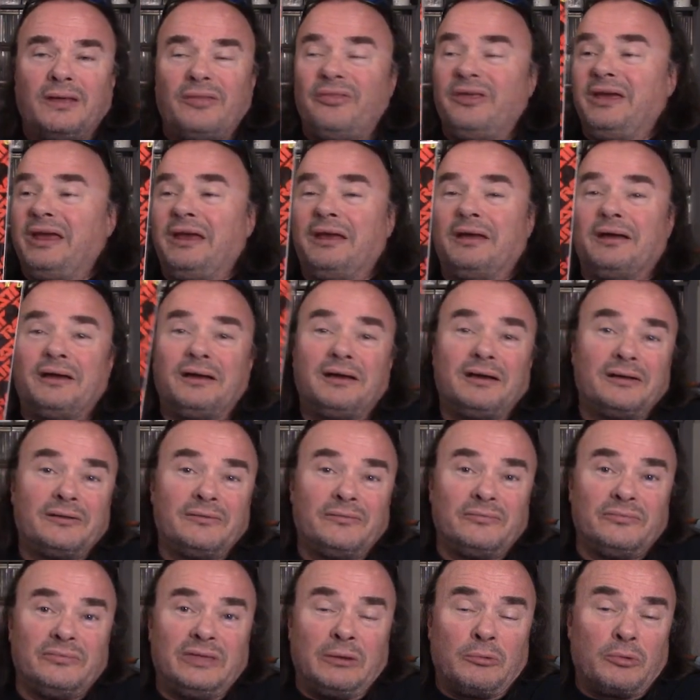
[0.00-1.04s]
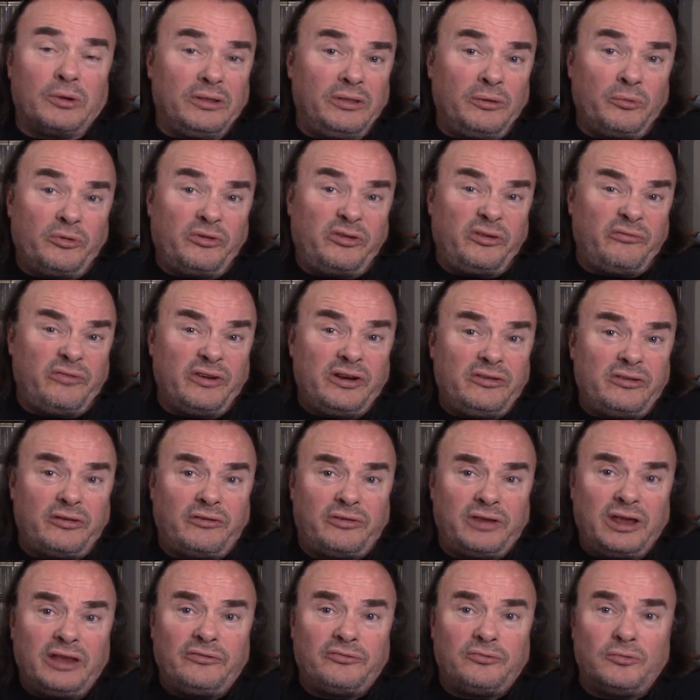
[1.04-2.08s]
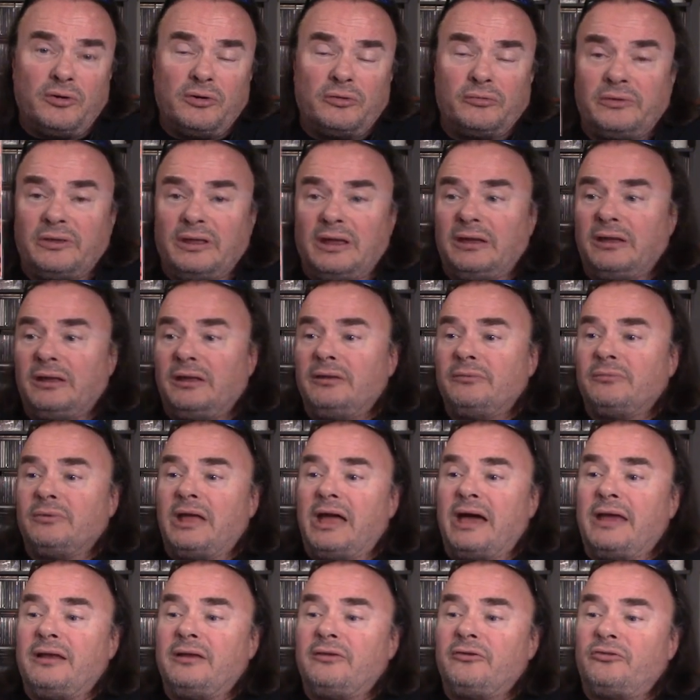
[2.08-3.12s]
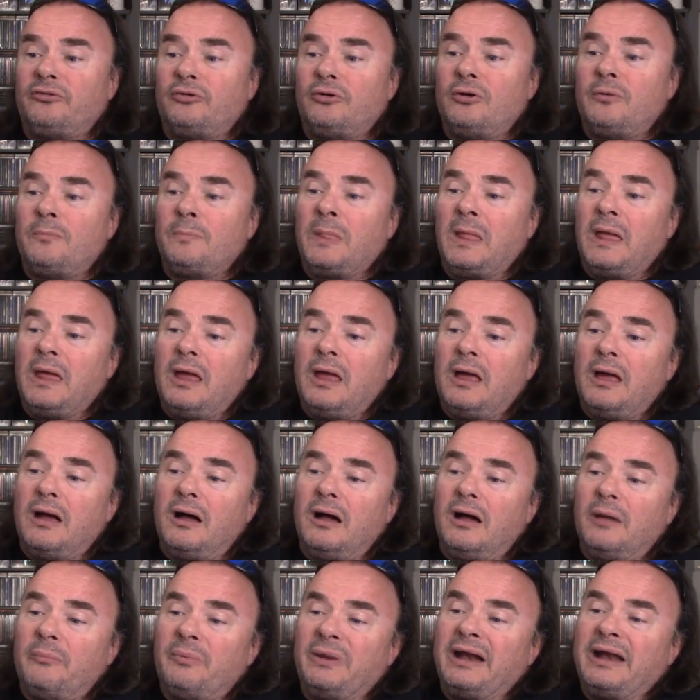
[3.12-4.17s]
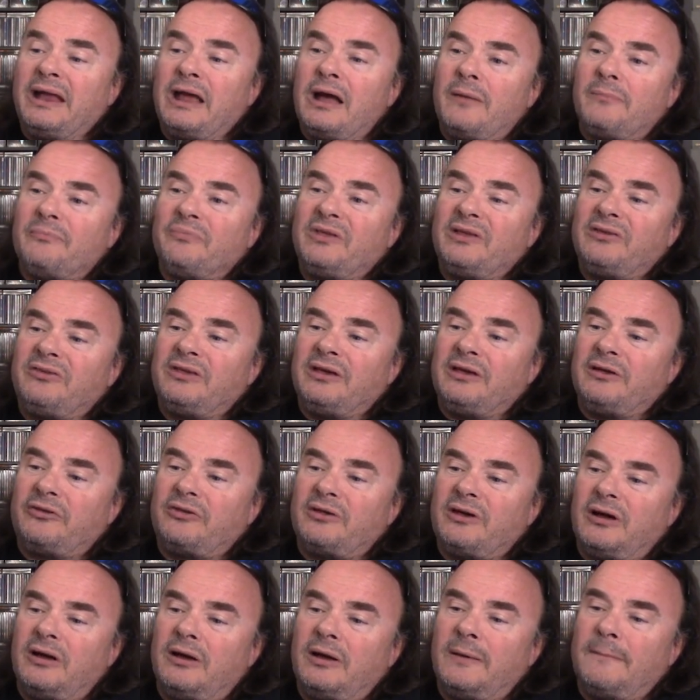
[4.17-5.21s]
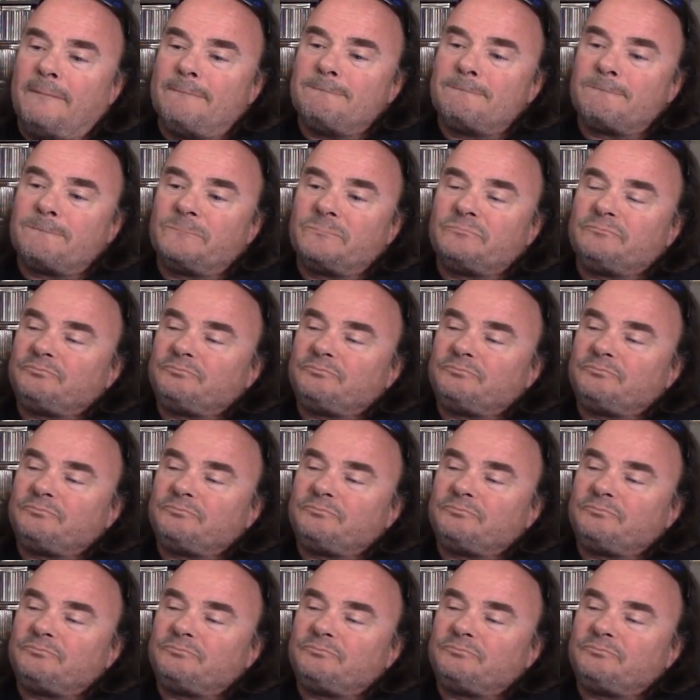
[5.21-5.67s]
They uh, they were they were very successful um, at it. So, uh, but anyhow, this is um,